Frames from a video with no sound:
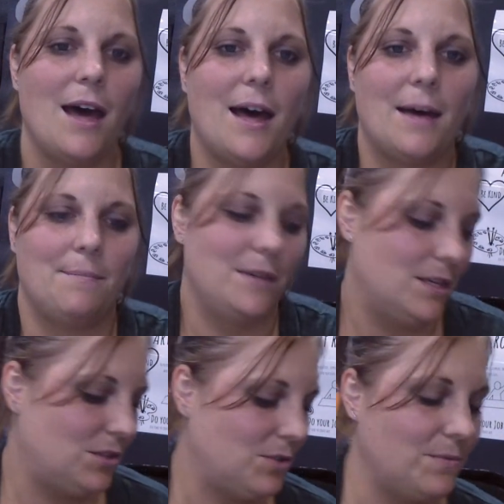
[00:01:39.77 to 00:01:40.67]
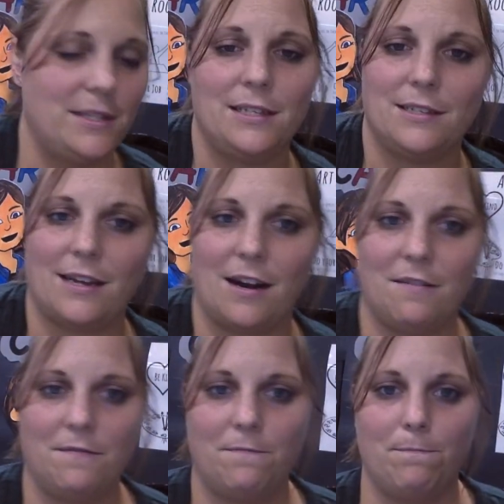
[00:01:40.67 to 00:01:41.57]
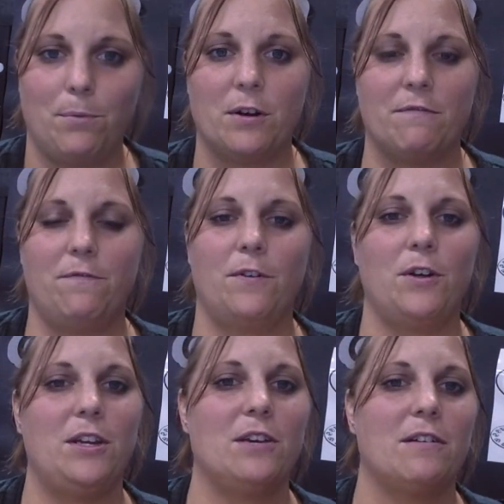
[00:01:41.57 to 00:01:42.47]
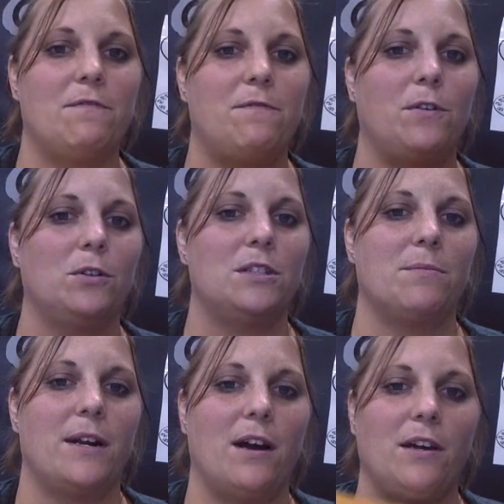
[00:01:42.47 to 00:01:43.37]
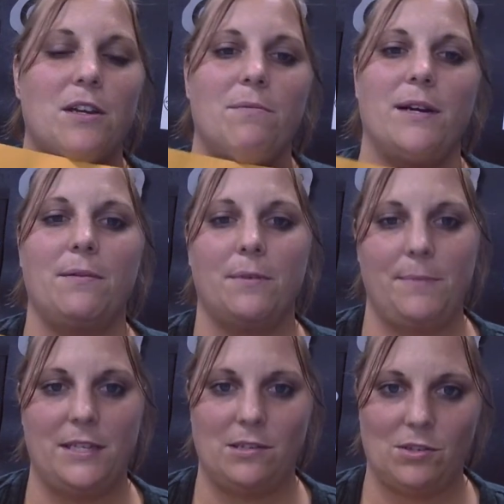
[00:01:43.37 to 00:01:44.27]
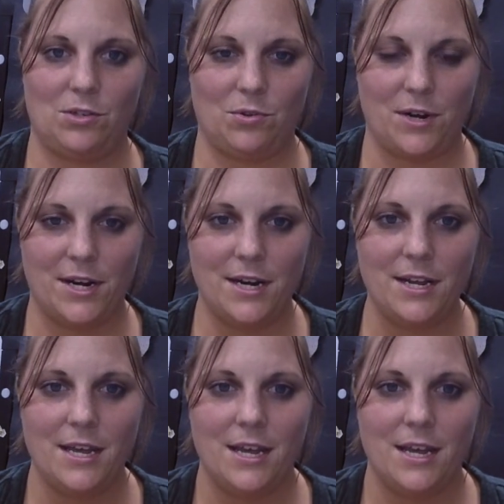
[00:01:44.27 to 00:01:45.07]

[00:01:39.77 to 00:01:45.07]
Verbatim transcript: Um, so with this art portfolio folder where all your work will be stored,